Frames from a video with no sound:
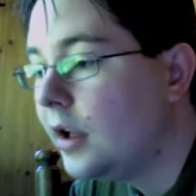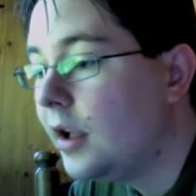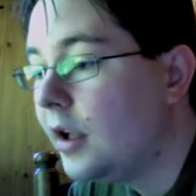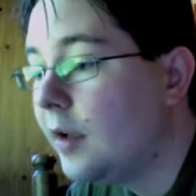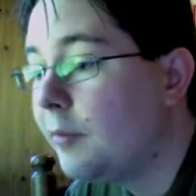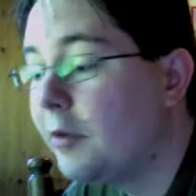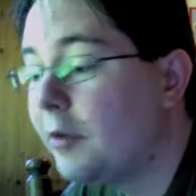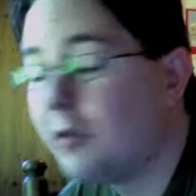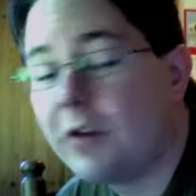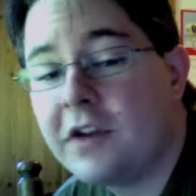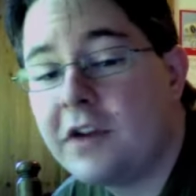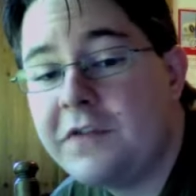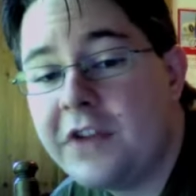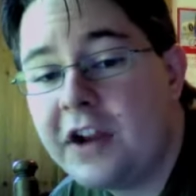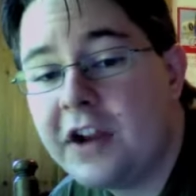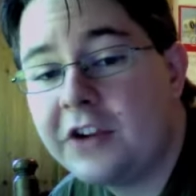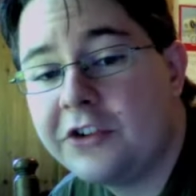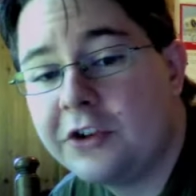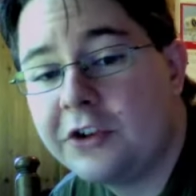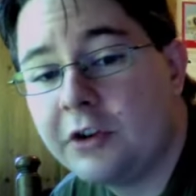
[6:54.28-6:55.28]
But Red
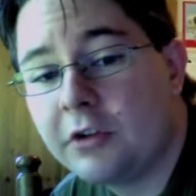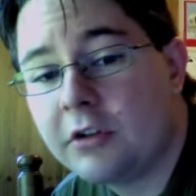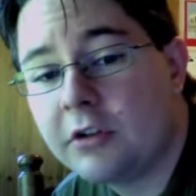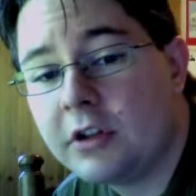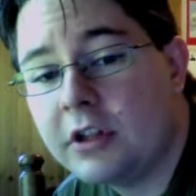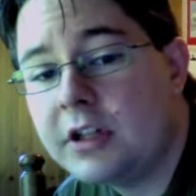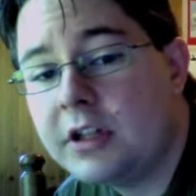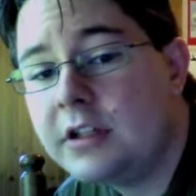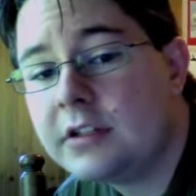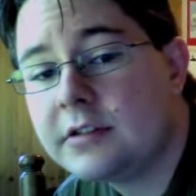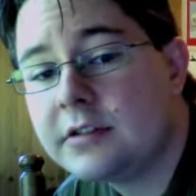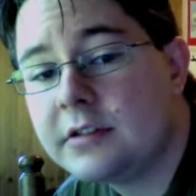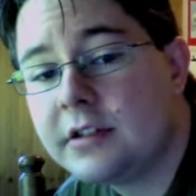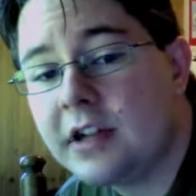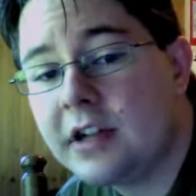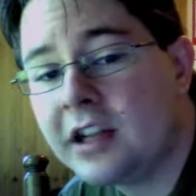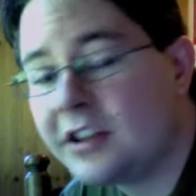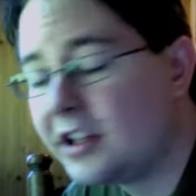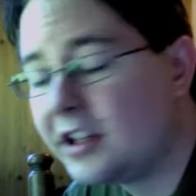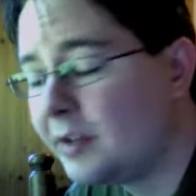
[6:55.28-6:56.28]
Faction Guerrilla,
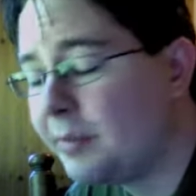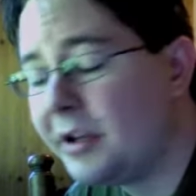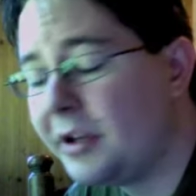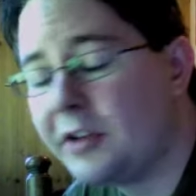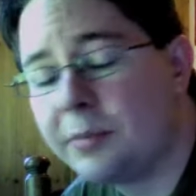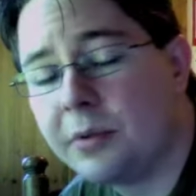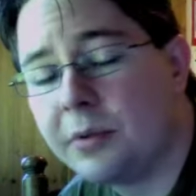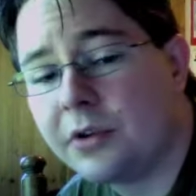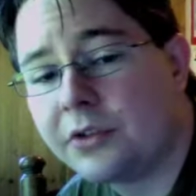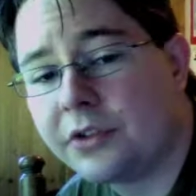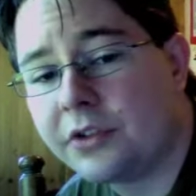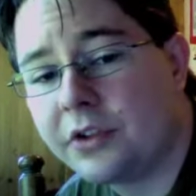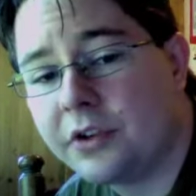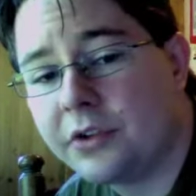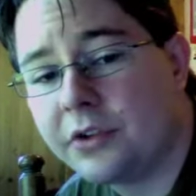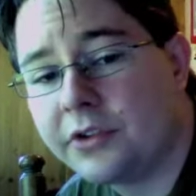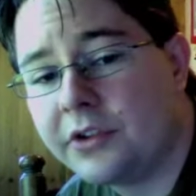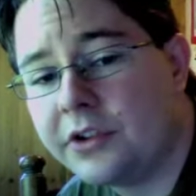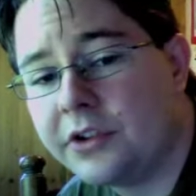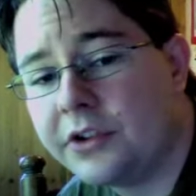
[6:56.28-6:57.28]
I think, beats both
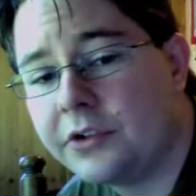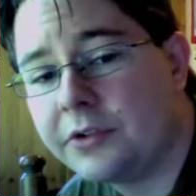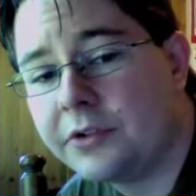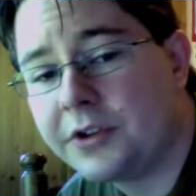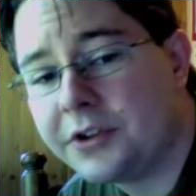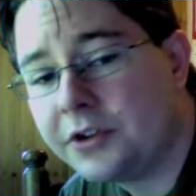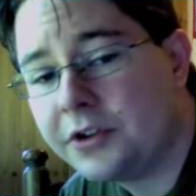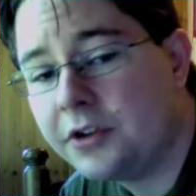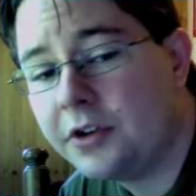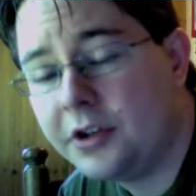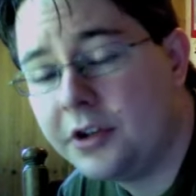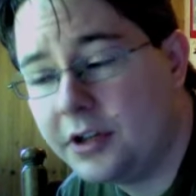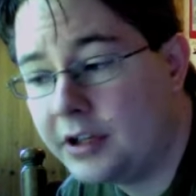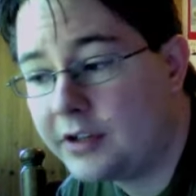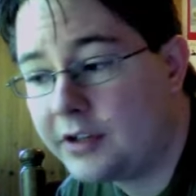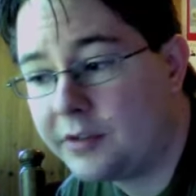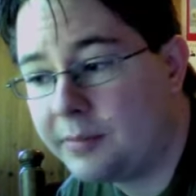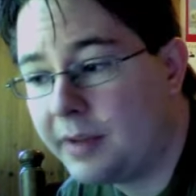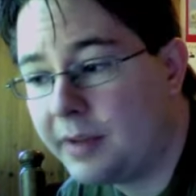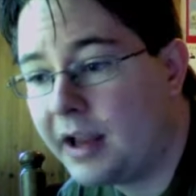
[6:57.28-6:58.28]
those.
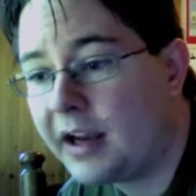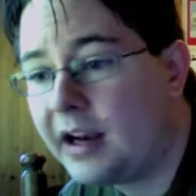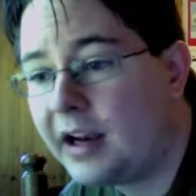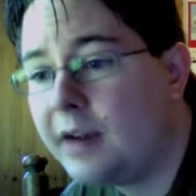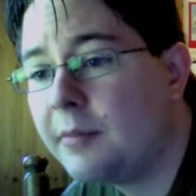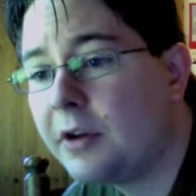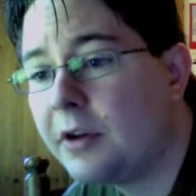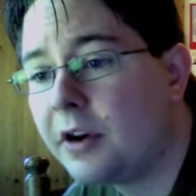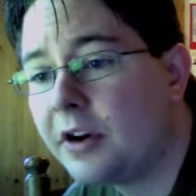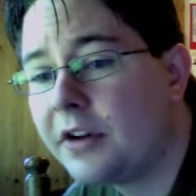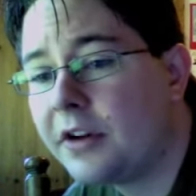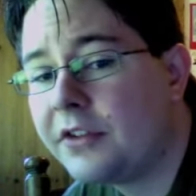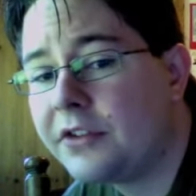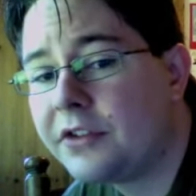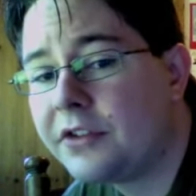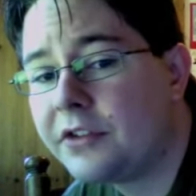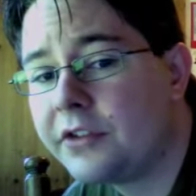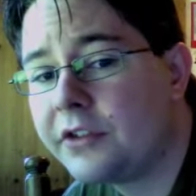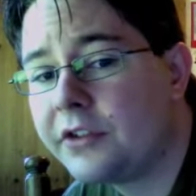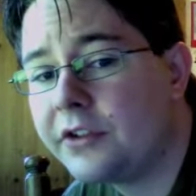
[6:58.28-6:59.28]
It's back on
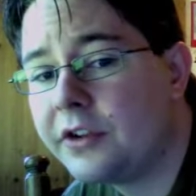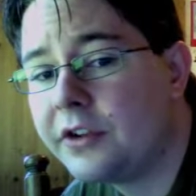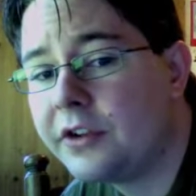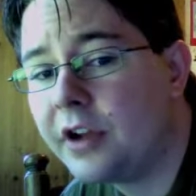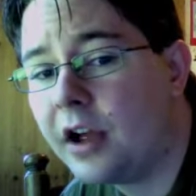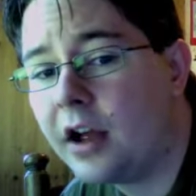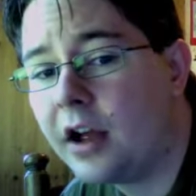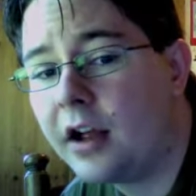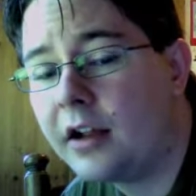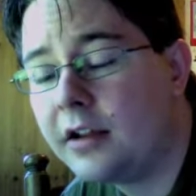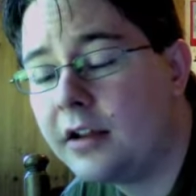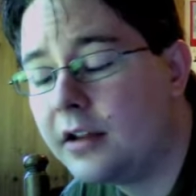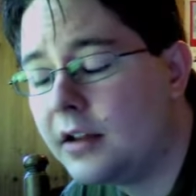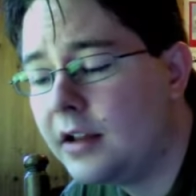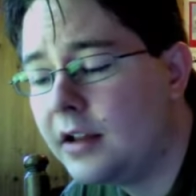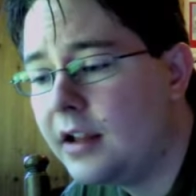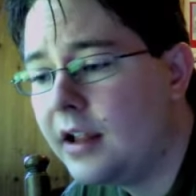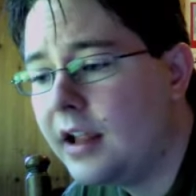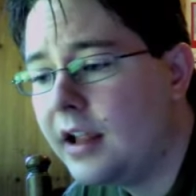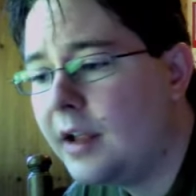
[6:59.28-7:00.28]
Mars,
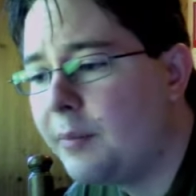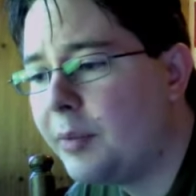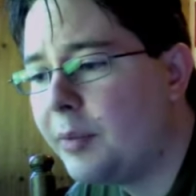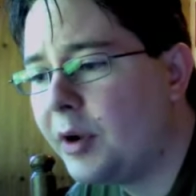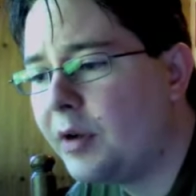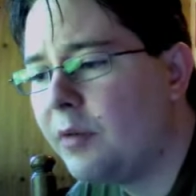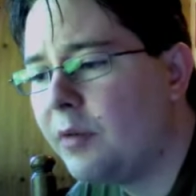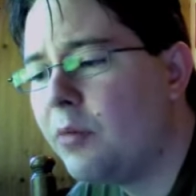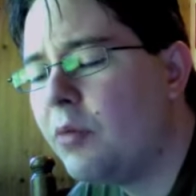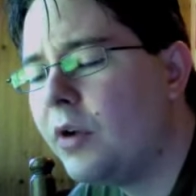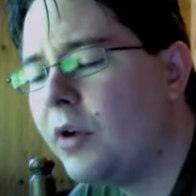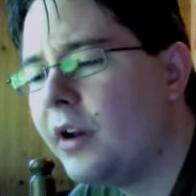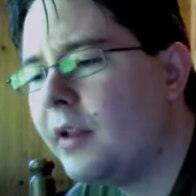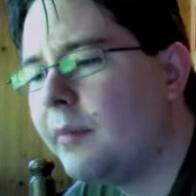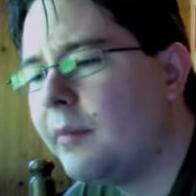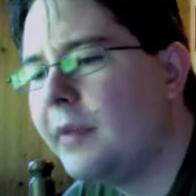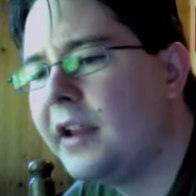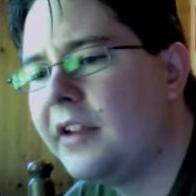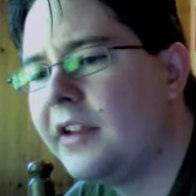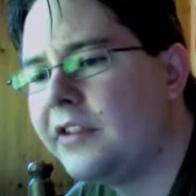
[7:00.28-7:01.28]
but what
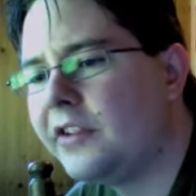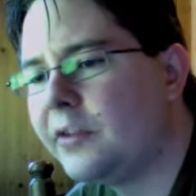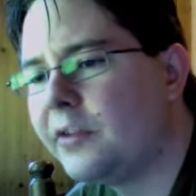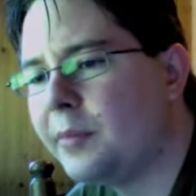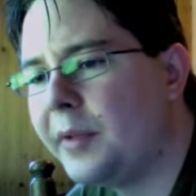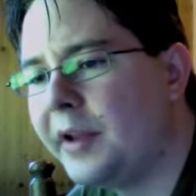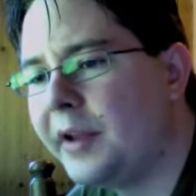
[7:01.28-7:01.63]
amazes me